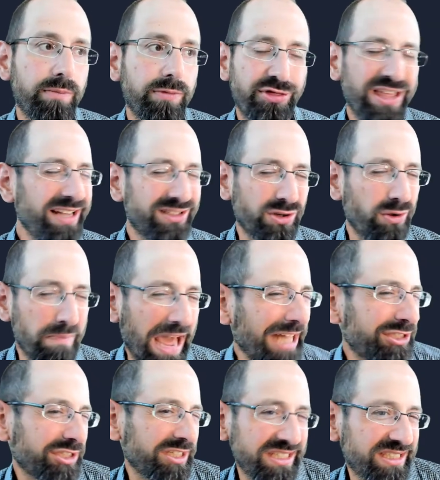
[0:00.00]
Things don't
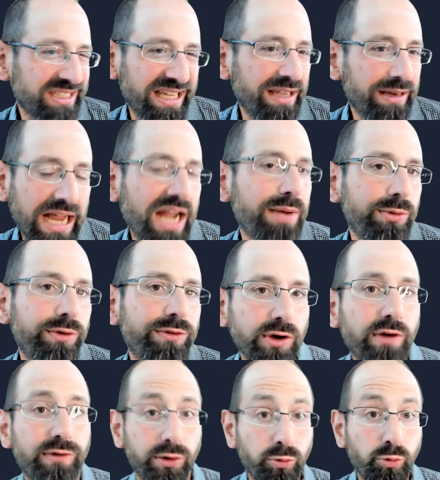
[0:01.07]
magically just get kind of moved
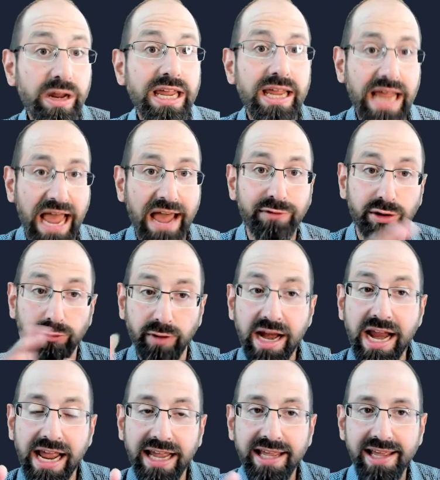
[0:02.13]
over. We have an
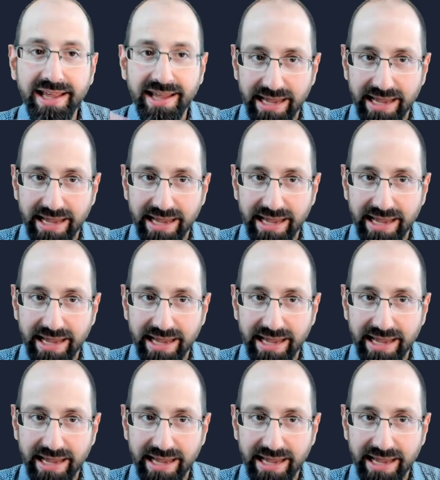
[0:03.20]
array.